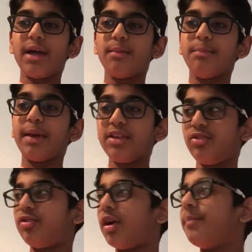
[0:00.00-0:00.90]
bass
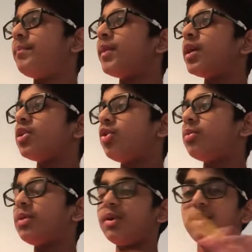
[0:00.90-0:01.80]
drum, you
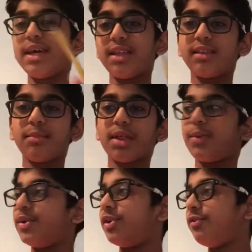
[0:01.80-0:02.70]
normally would hit something
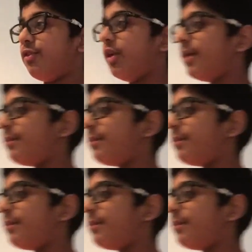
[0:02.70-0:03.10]
with your foot,